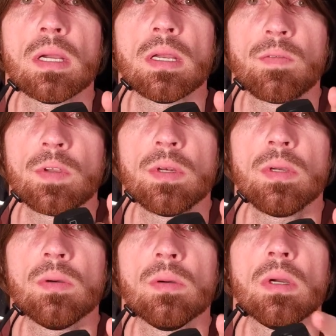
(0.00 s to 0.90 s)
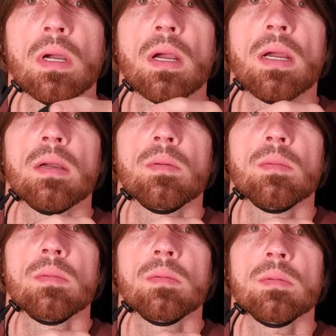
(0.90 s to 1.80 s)
If you do.
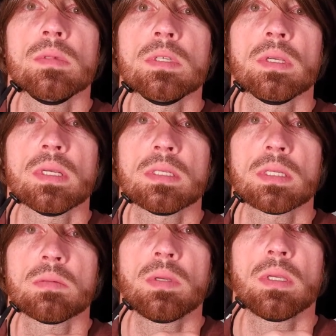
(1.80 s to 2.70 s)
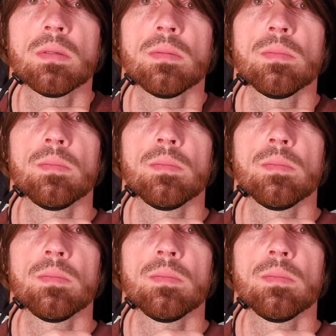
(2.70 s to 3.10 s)
Alright? See you guys next week.